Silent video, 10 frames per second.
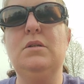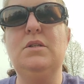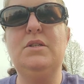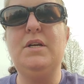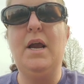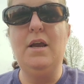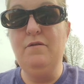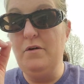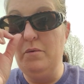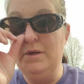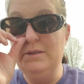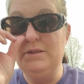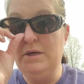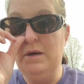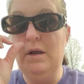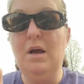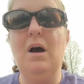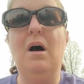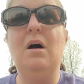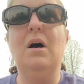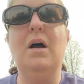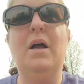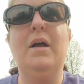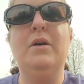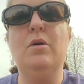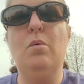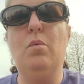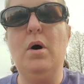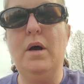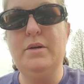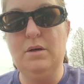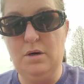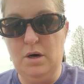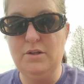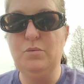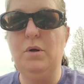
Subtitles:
stay focused on what God's